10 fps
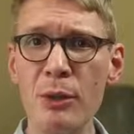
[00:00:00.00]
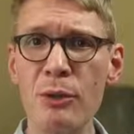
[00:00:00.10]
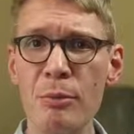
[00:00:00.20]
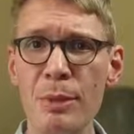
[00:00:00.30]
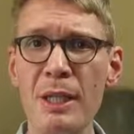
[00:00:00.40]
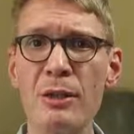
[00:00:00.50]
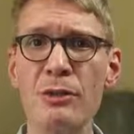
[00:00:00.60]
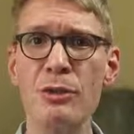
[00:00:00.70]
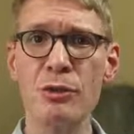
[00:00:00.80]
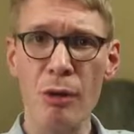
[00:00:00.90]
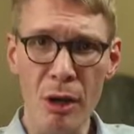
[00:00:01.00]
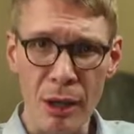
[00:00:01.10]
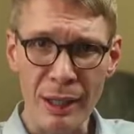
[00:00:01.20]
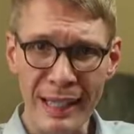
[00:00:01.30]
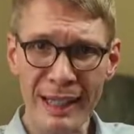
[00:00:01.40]
to be the
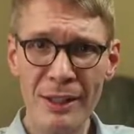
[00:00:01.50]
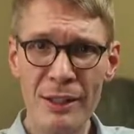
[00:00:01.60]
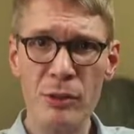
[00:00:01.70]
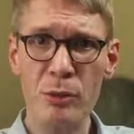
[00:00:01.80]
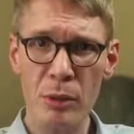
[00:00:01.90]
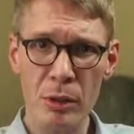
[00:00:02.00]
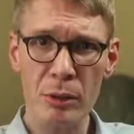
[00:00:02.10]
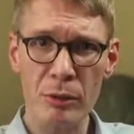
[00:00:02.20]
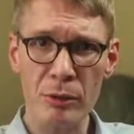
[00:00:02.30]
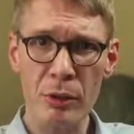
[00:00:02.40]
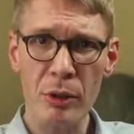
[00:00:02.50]
strong in this world,